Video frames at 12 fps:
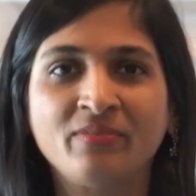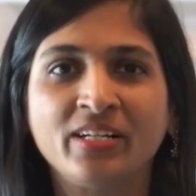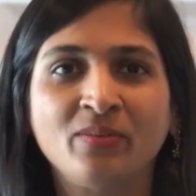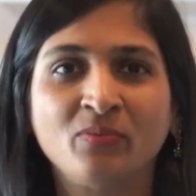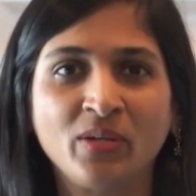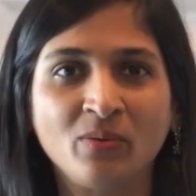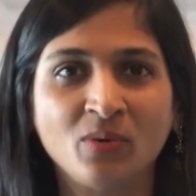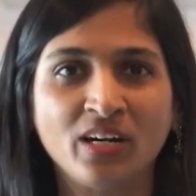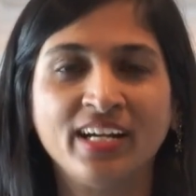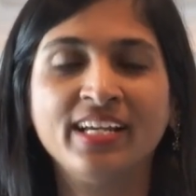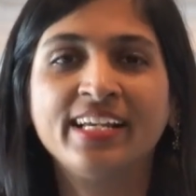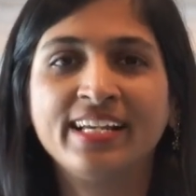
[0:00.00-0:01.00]
even if we
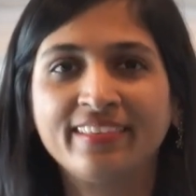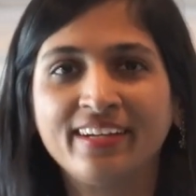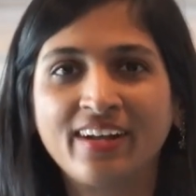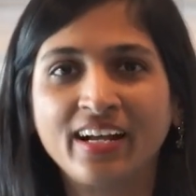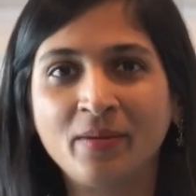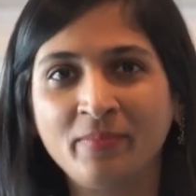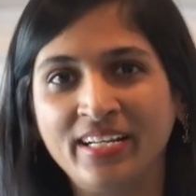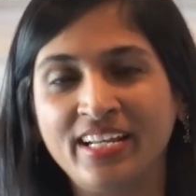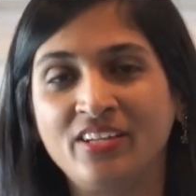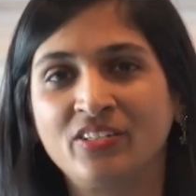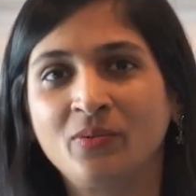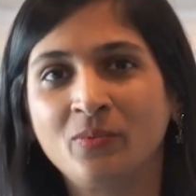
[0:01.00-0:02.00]
were, the
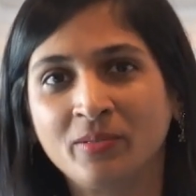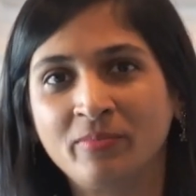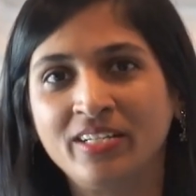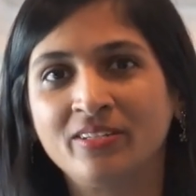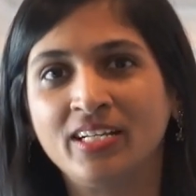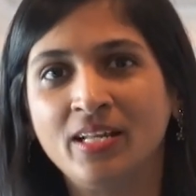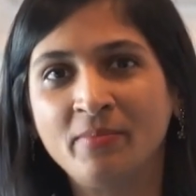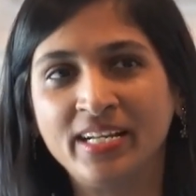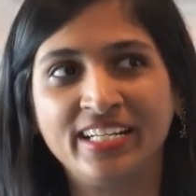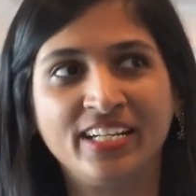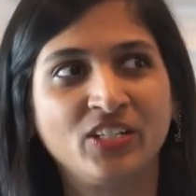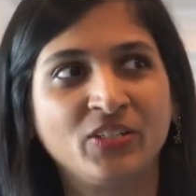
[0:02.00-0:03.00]
recommendation would be to
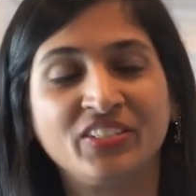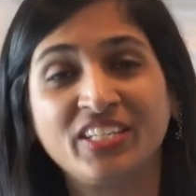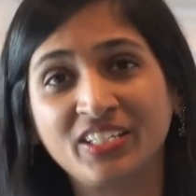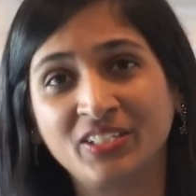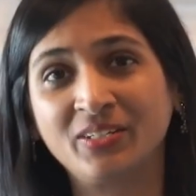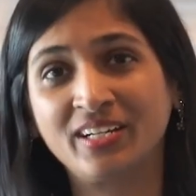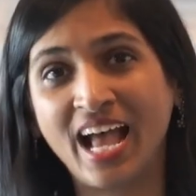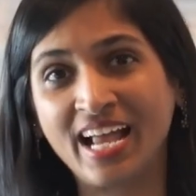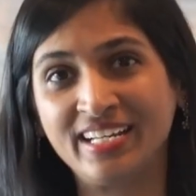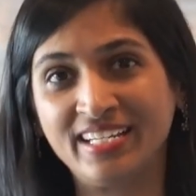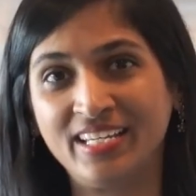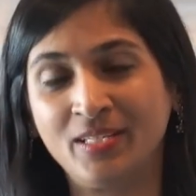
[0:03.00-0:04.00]
limit it to 6 to
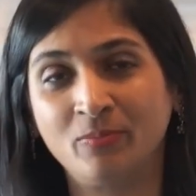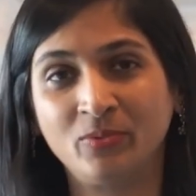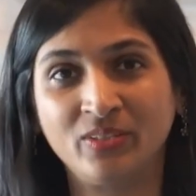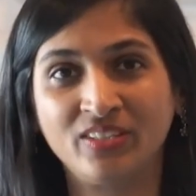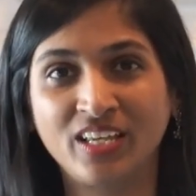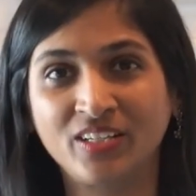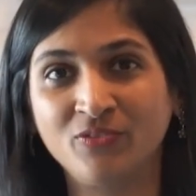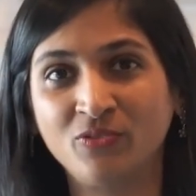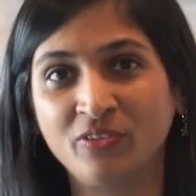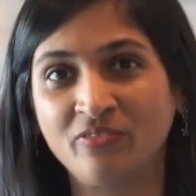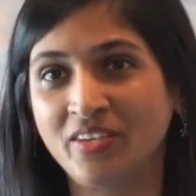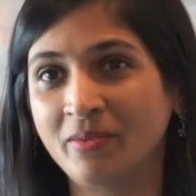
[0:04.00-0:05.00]
9 teaspoons, 6
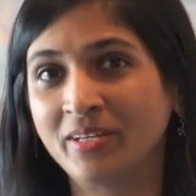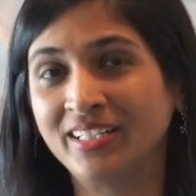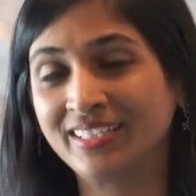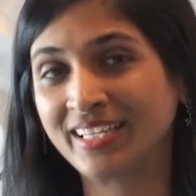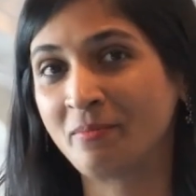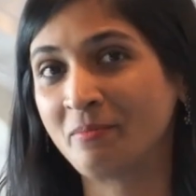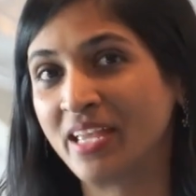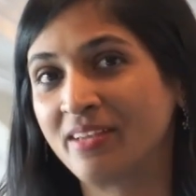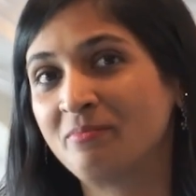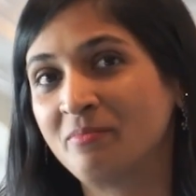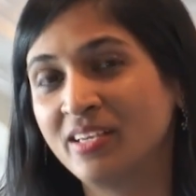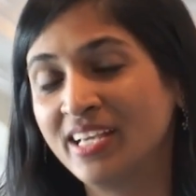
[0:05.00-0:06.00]
for females
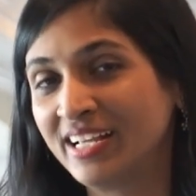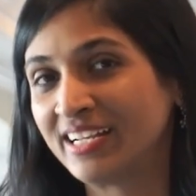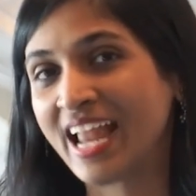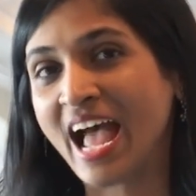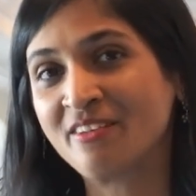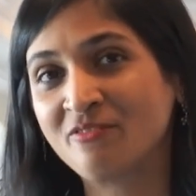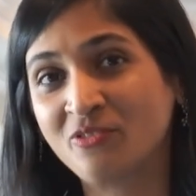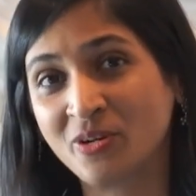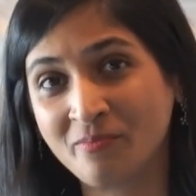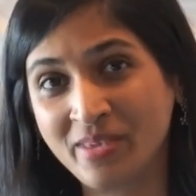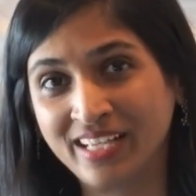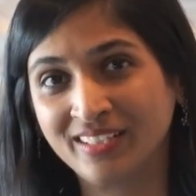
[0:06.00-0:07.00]
and 9
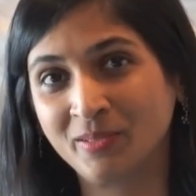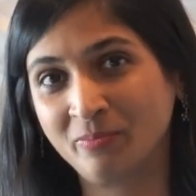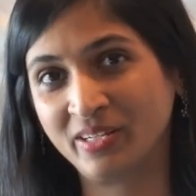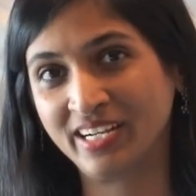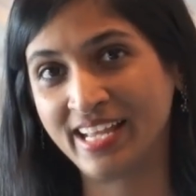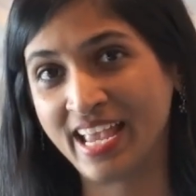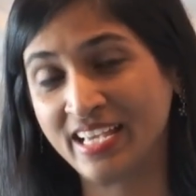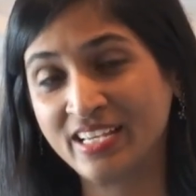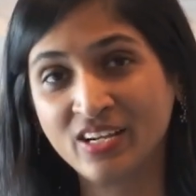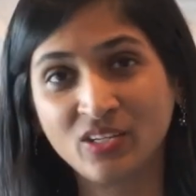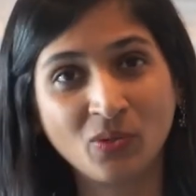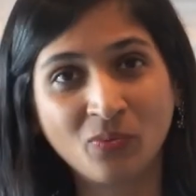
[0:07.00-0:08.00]
for males per day.
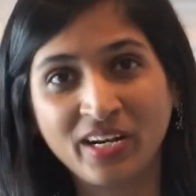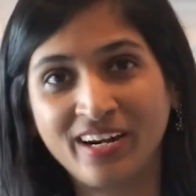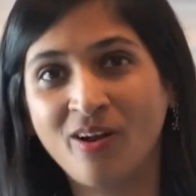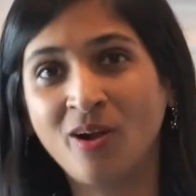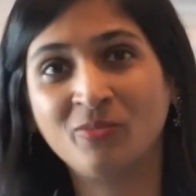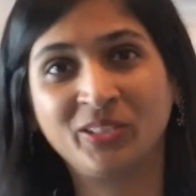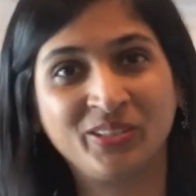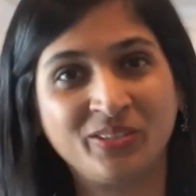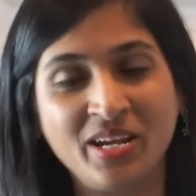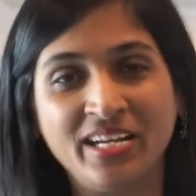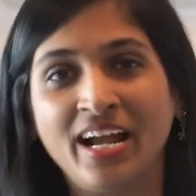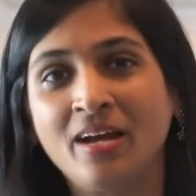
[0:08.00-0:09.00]
So we're almost
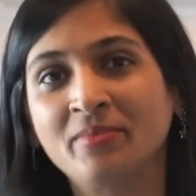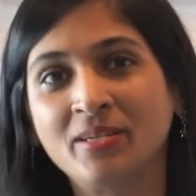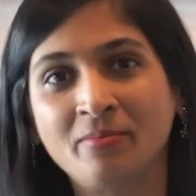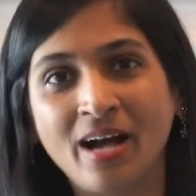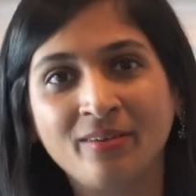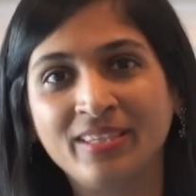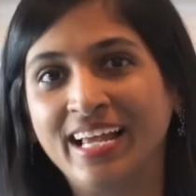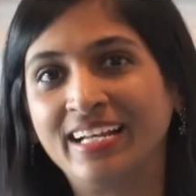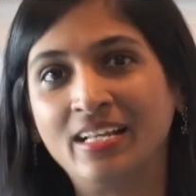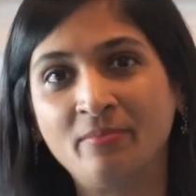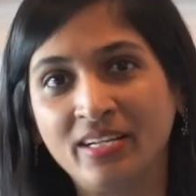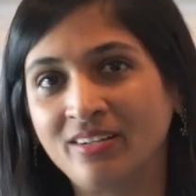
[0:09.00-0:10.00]
3 times above that
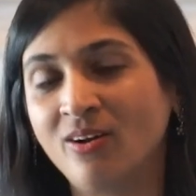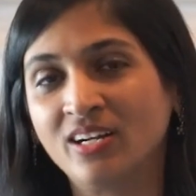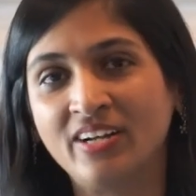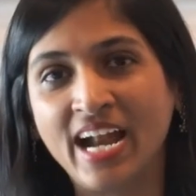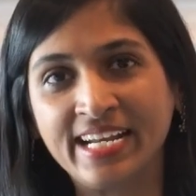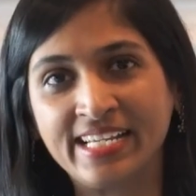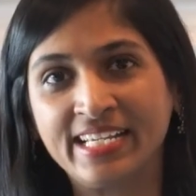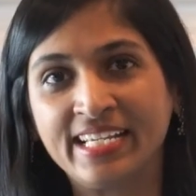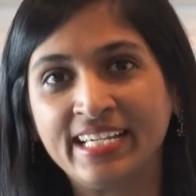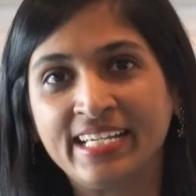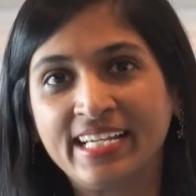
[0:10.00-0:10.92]
limit already.